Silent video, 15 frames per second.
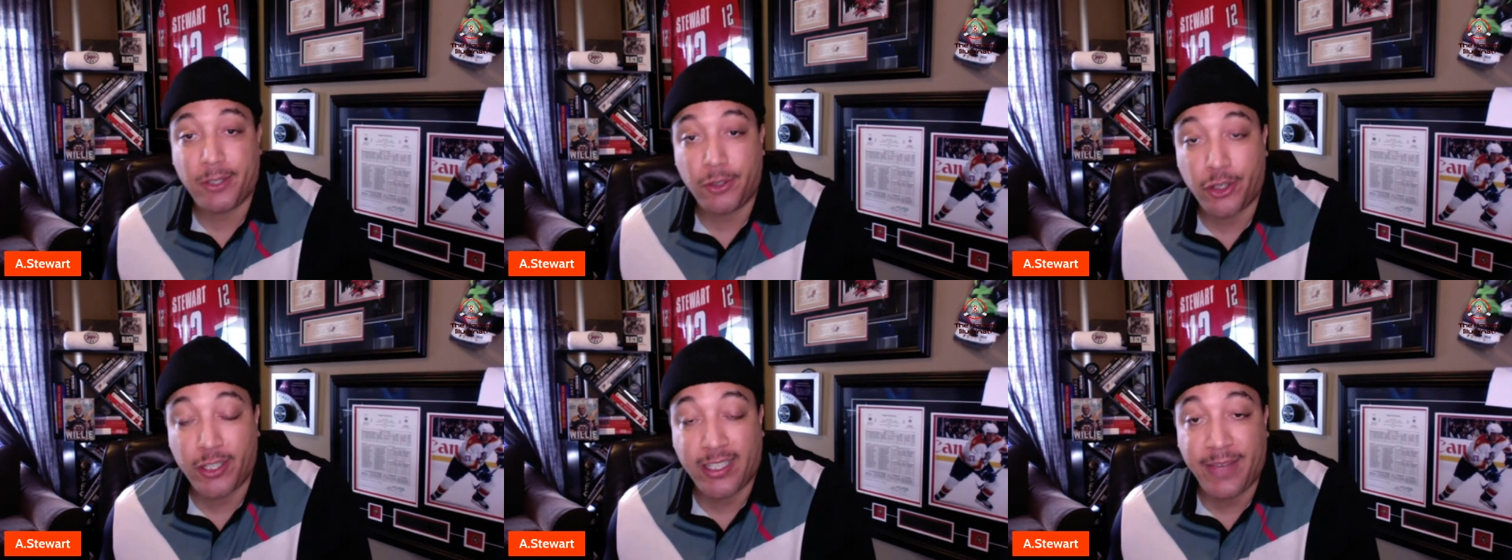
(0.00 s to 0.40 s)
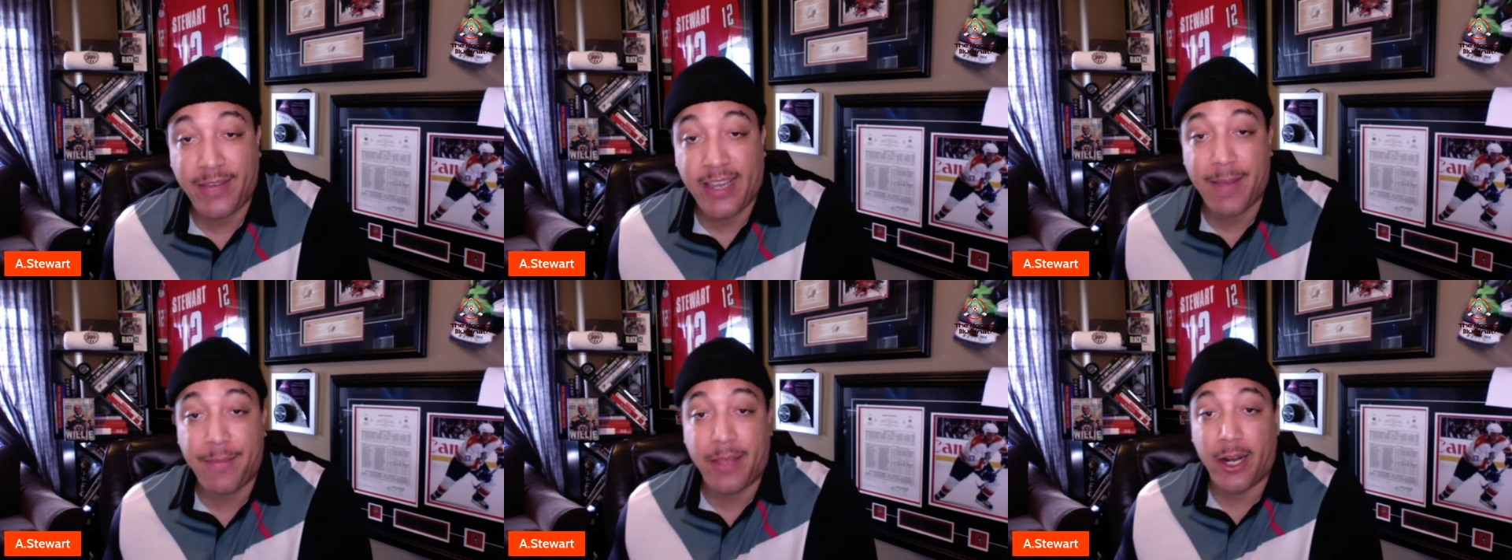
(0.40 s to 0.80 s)
So just
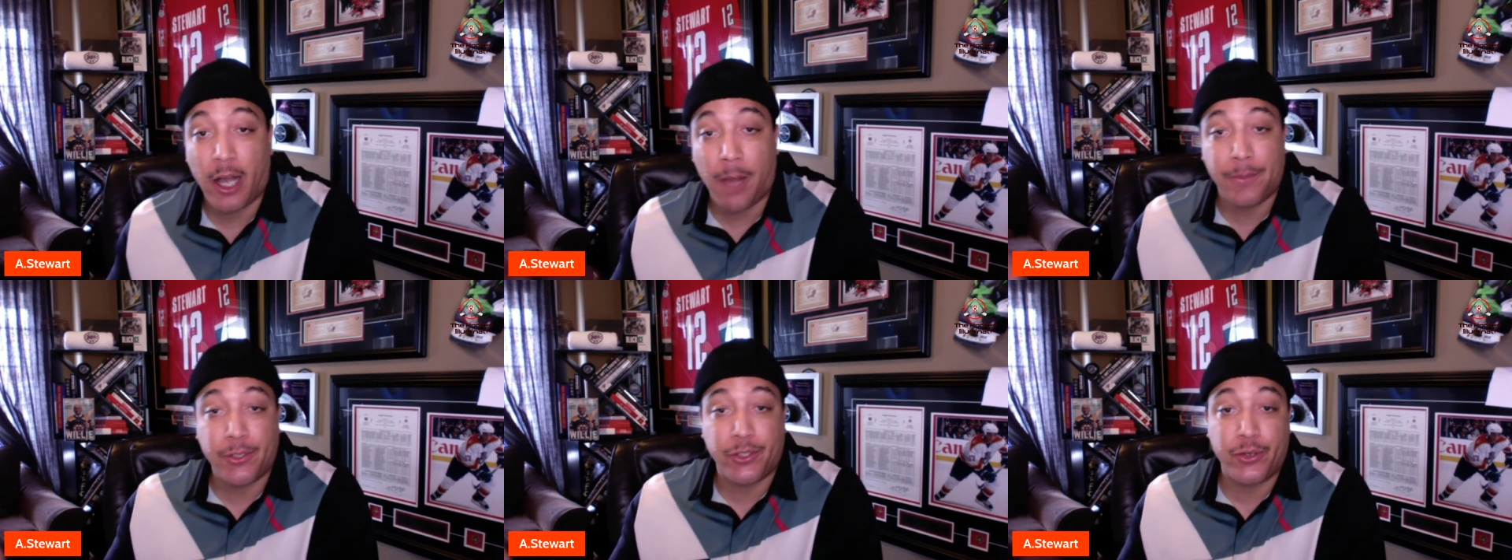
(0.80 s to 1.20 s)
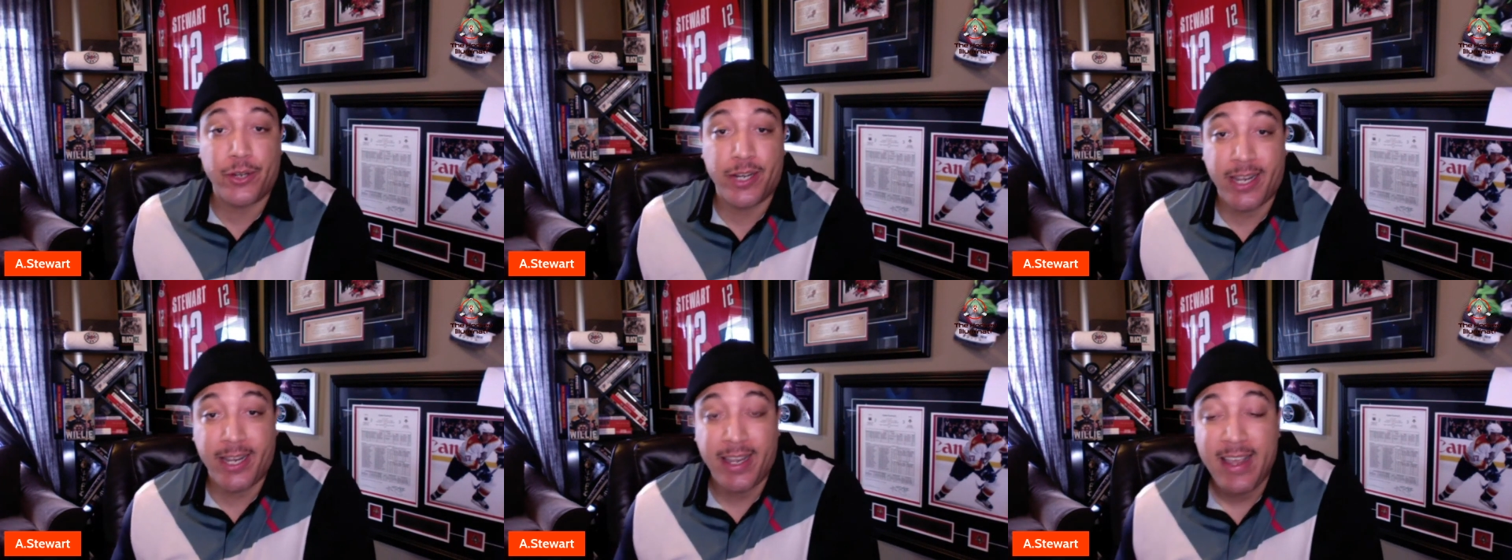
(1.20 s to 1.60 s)
giving him that
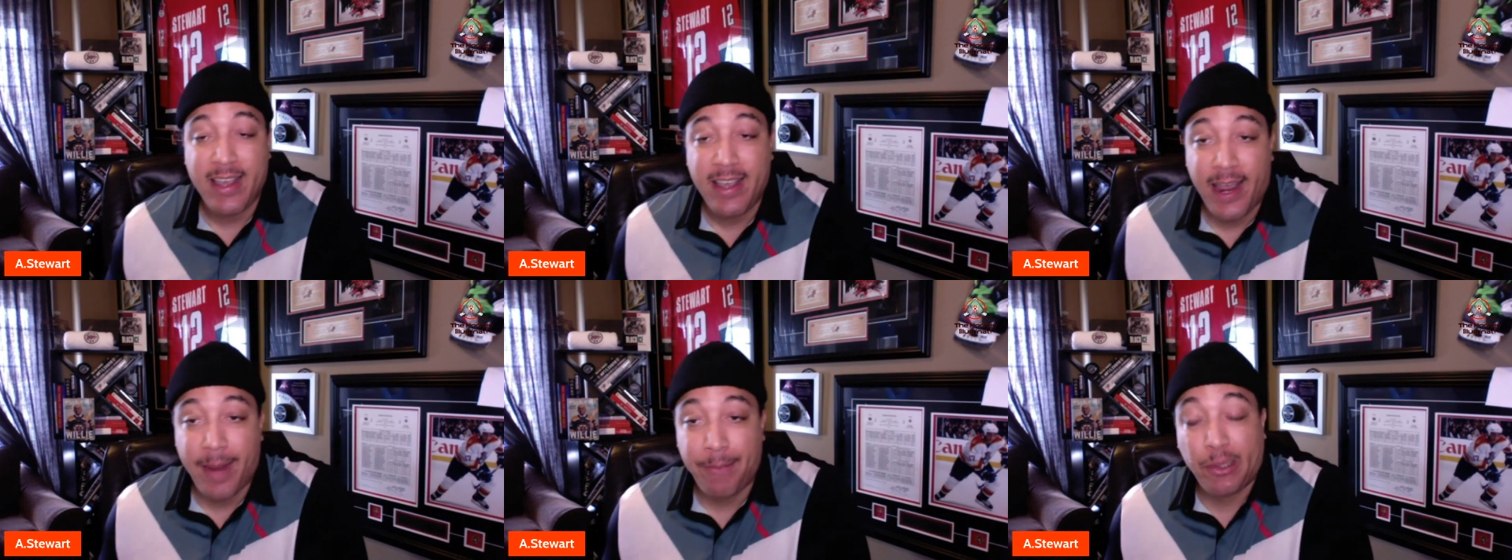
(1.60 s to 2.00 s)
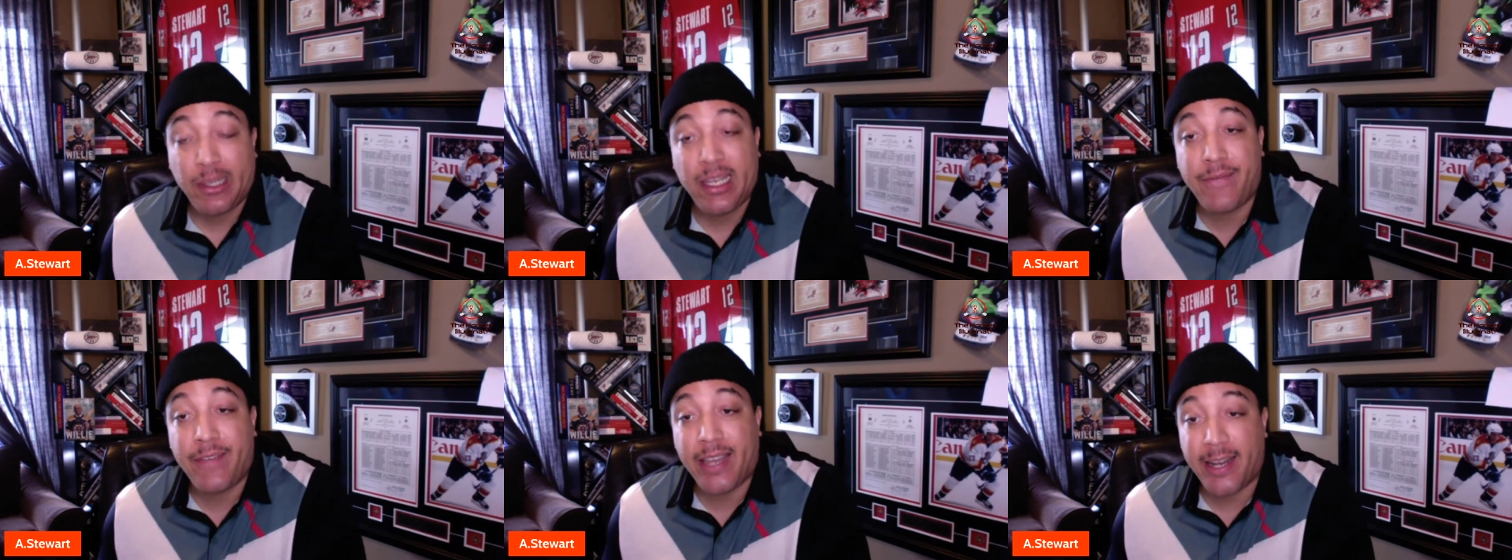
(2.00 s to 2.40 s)
opportunity and
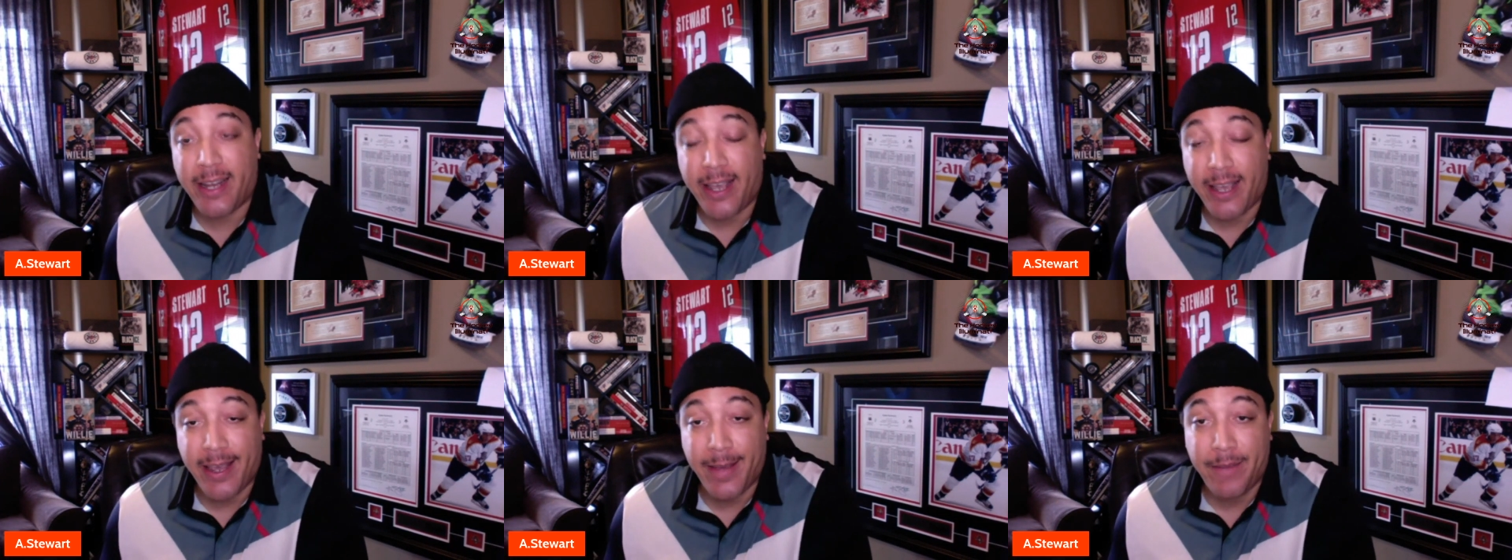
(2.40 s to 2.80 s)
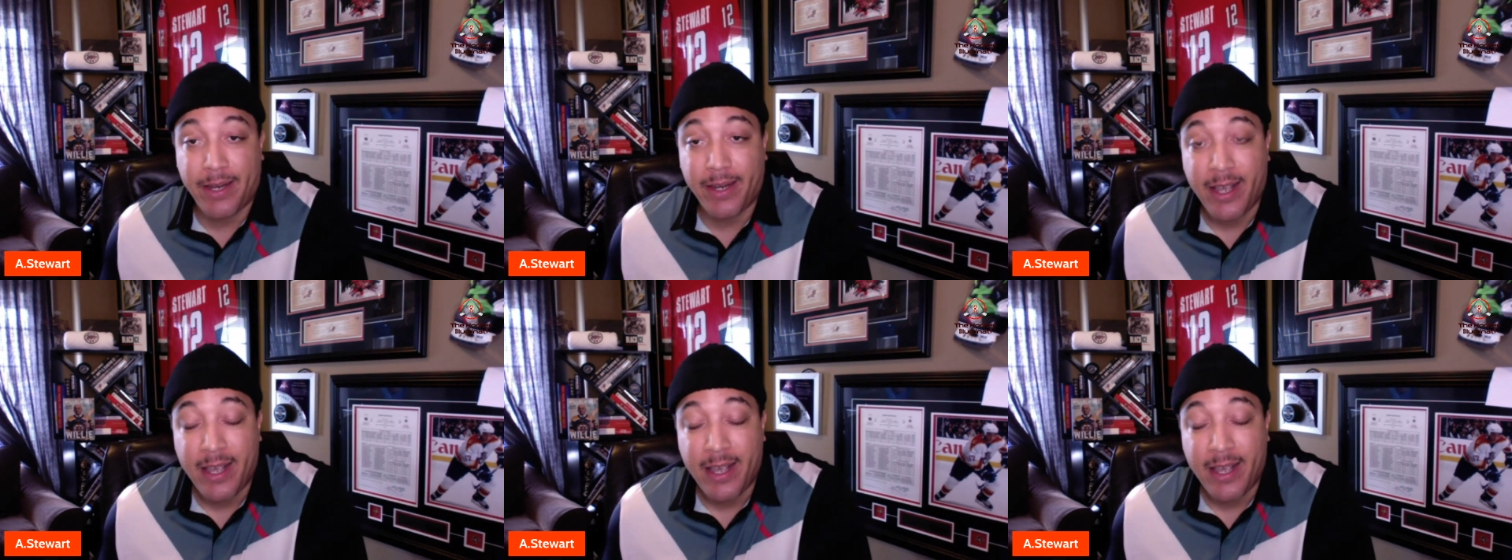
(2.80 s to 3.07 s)
believing in him,